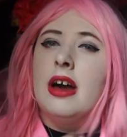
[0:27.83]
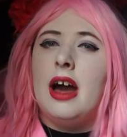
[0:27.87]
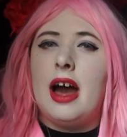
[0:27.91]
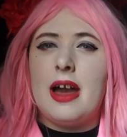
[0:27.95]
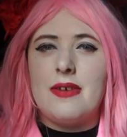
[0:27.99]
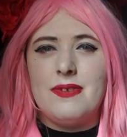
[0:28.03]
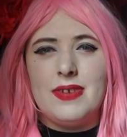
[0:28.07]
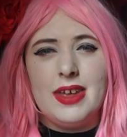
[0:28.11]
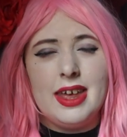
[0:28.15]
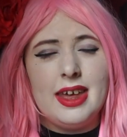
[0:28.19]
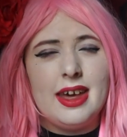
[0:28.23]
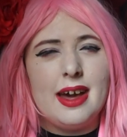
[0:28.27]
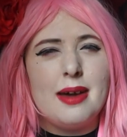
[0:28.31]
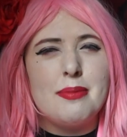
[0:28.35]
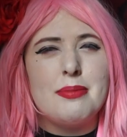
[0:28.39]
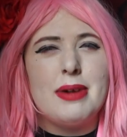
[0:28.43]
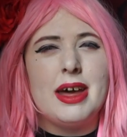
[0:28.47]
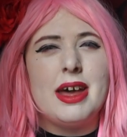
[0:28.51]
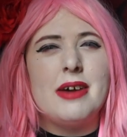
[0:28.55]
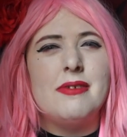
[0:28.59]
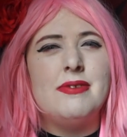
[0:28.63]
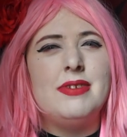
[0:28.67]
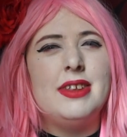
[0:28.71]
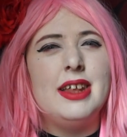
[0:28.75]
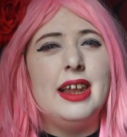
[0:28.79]
I think I
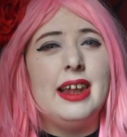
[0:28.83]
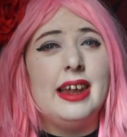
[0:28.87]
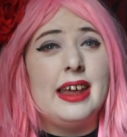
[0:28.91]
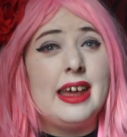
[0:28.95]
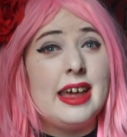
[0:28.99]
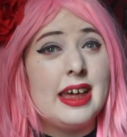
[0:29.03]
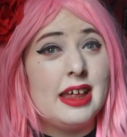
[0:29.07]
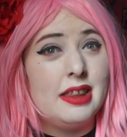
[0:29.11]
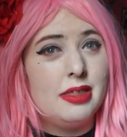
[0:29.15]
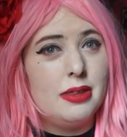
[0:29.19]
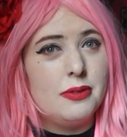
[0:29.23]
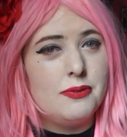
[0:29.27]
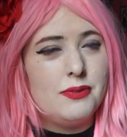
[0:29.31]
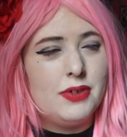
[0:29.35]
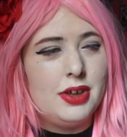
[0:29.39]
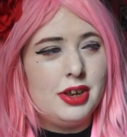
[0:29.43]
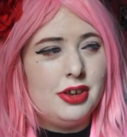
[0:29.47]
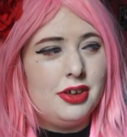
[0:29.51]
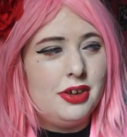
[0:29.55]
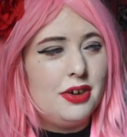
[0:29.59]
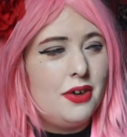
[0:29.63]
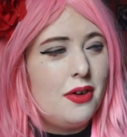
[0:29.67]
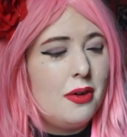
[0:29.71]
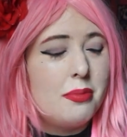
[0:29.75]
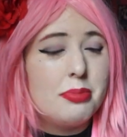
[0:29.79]
might have deleted the
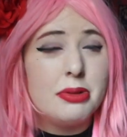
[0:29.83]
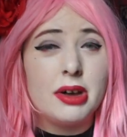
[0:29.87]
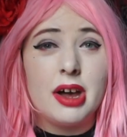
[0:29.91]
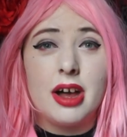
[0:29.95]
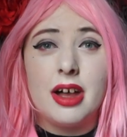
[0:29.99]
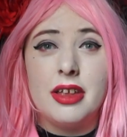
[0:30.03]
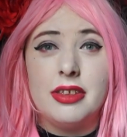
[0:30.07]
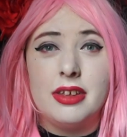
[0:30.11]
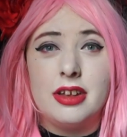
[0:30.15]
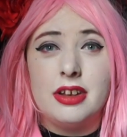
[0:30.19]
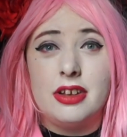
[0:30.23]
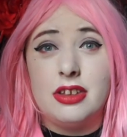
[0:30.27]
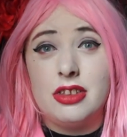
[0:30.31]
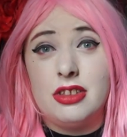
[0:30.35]
video because it's.